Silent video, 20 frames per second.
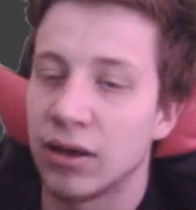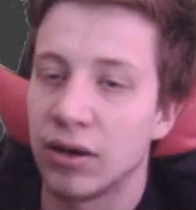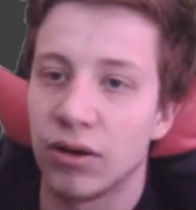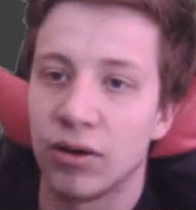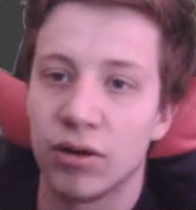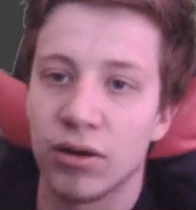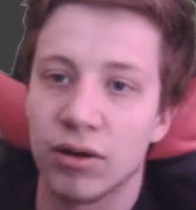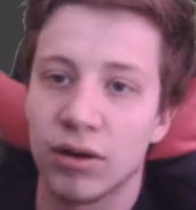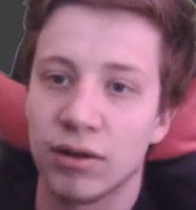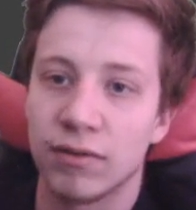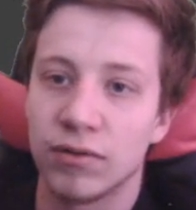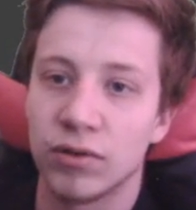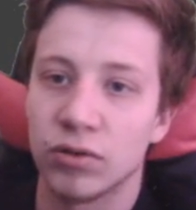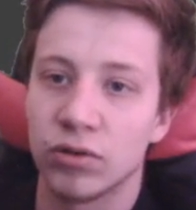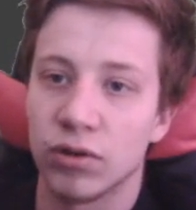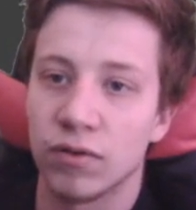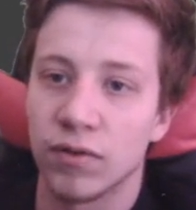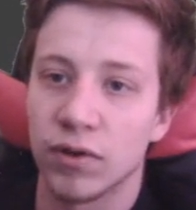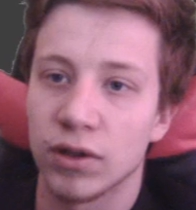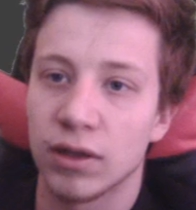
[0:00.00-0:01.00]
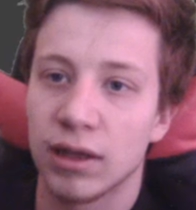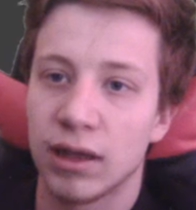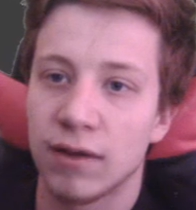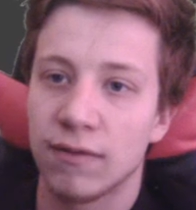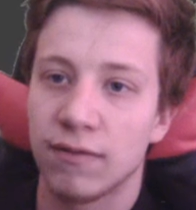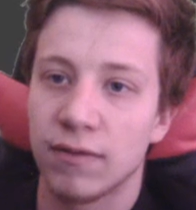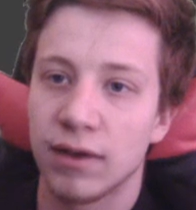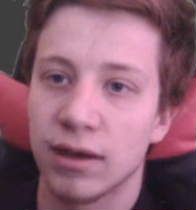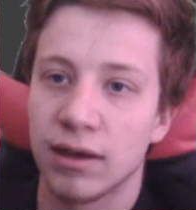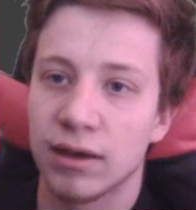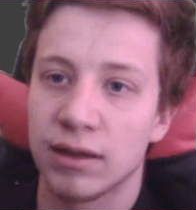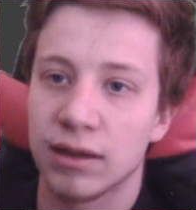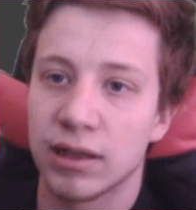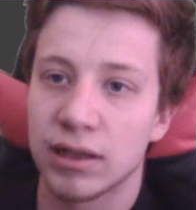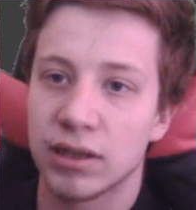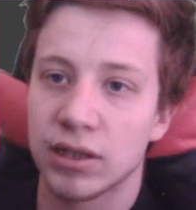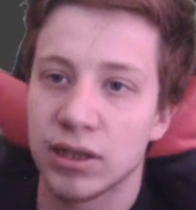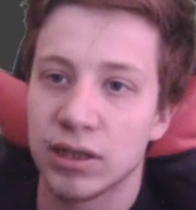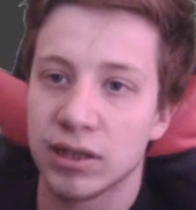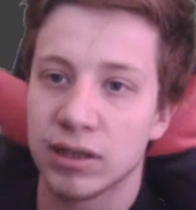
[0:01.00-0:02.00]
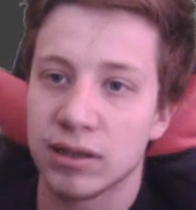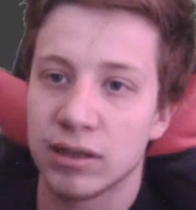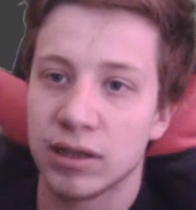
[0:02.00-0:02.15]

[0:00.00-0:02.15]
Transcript: Or if you don't want anything, let's just